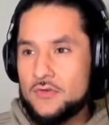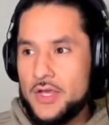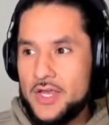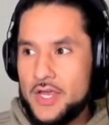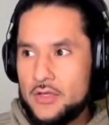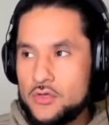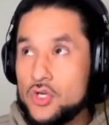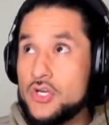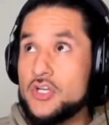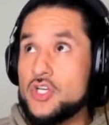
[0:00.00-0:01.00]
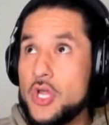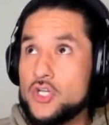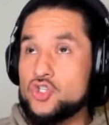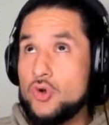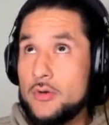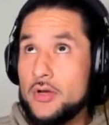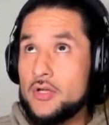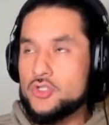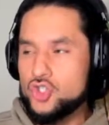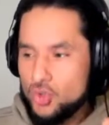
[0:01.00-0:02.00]
You're going to
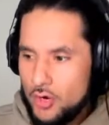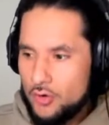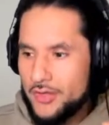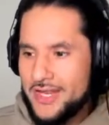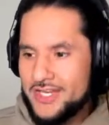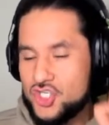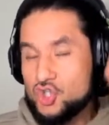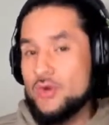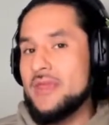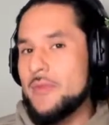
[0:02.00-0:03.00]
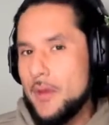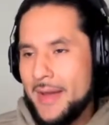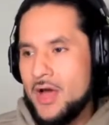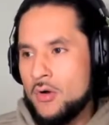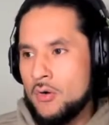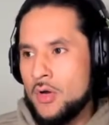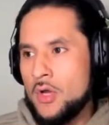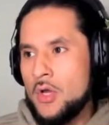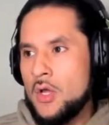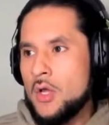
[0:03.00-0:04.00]
struggle an extreme amount
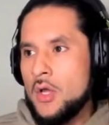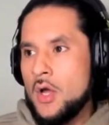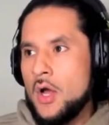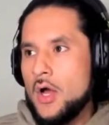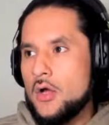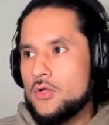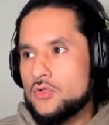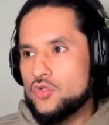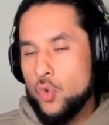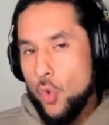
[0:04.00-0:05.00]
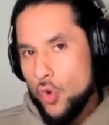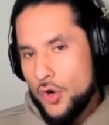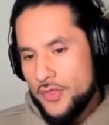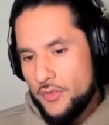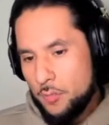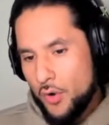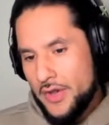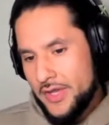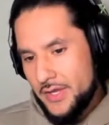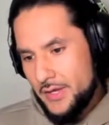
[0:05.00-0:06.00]
toward the
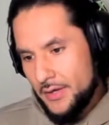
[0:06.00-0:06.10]
point